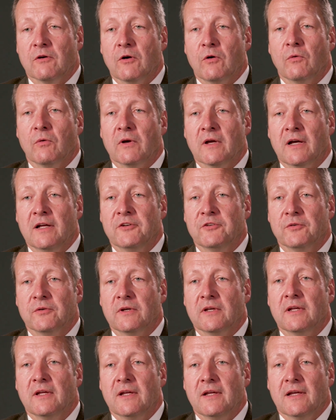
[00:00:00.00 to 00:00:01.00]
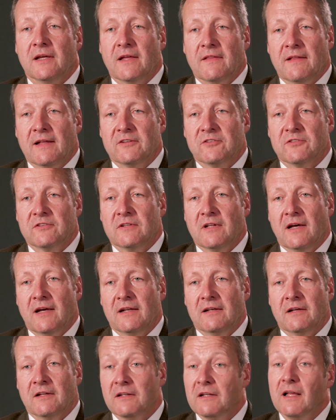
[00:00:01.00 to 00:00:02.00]
their own country. And that's
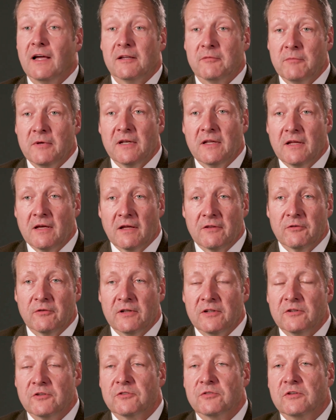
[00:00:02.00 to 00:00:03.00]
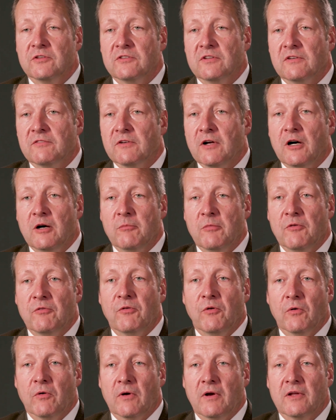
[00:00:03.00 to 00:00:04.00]
not unlike many other industries that have gone
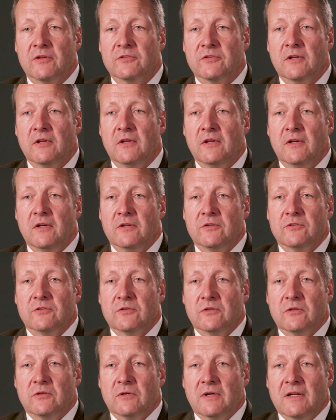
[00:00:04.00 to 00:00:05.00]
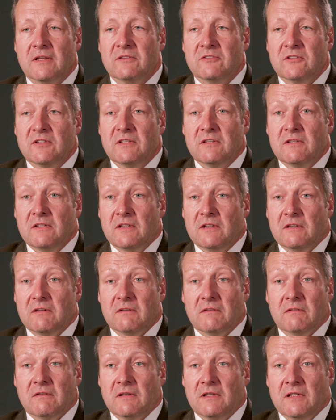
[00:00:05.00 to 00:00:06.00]
before us. So I see the,
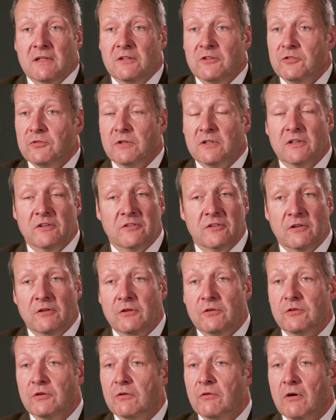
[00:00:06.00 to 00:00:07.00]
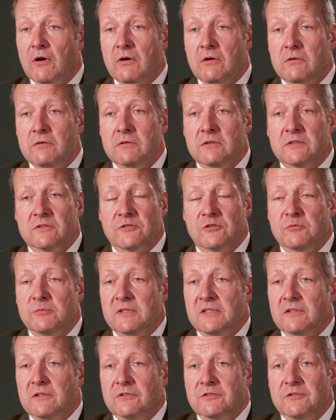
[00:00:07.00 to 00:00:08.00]
the industry continue to grow,
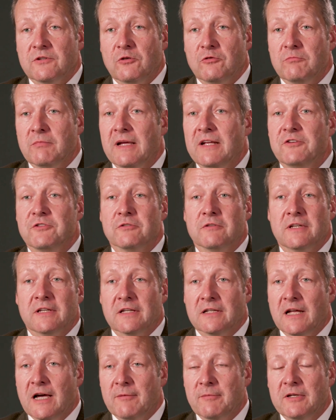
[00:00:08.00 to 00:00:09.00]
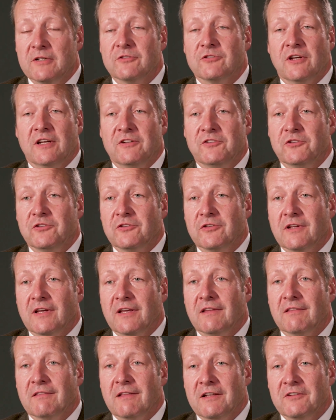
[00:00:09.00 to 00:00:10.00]
assuming there's no major economic changes
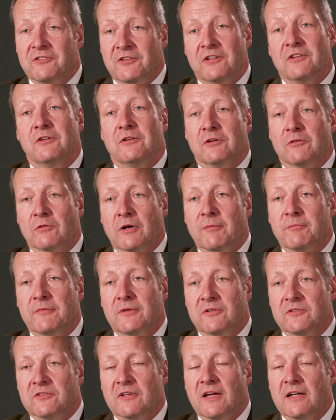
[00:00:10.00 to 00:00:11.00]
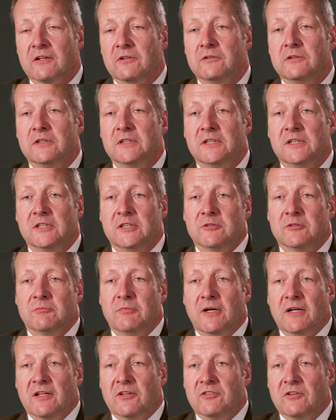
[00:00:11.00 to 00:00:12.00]
like that tend to interrupt this cycle.
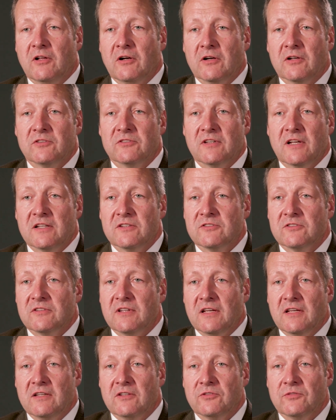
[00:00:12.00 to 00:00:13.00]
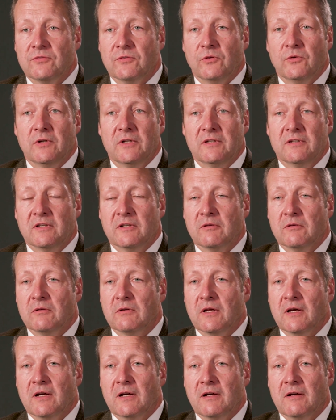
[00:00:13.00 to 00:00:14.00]
But as long as that stays fluent
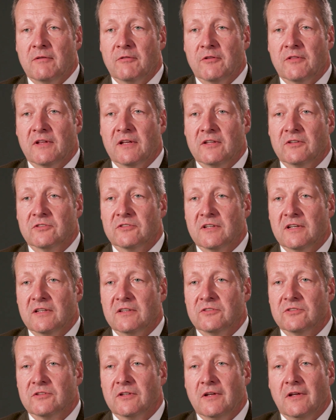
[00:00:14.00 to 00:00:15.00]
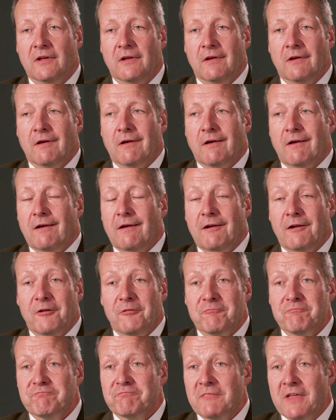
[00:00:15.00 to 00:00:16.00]
and uh, everything stays
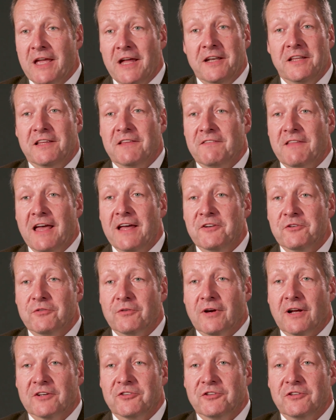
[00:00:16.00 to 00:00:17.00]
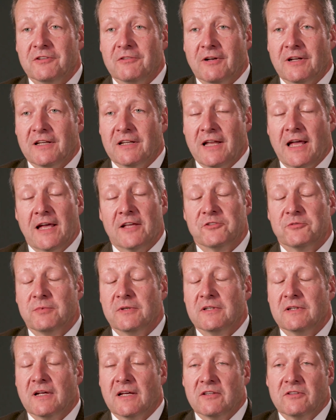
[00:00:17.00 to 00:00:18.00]
um, heading in that direction like it has
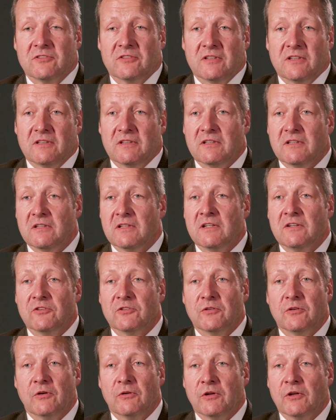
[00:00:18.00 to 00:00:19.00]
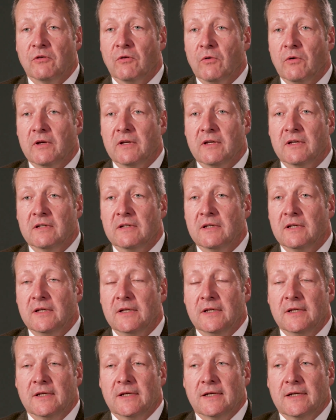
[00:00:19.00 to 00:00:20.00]
been, I see the industry only growing and
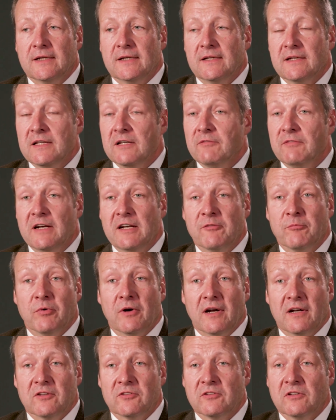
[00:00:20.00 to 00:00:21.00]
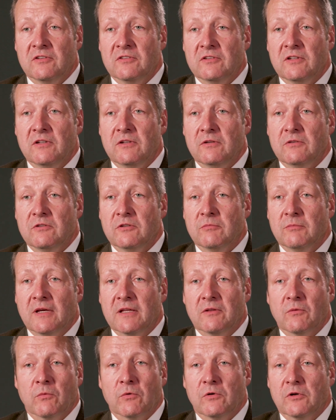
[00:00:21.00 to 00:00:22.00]
uh, innovative products continue to
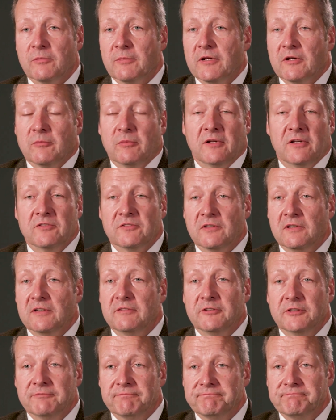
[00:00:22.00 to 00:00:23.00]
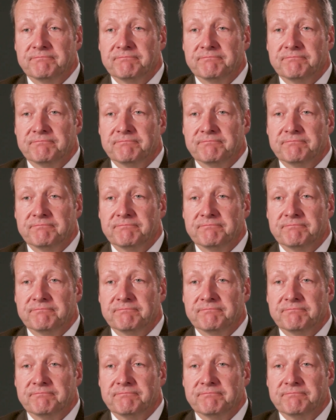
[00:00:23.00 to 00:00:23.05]
make the world a better place to live in.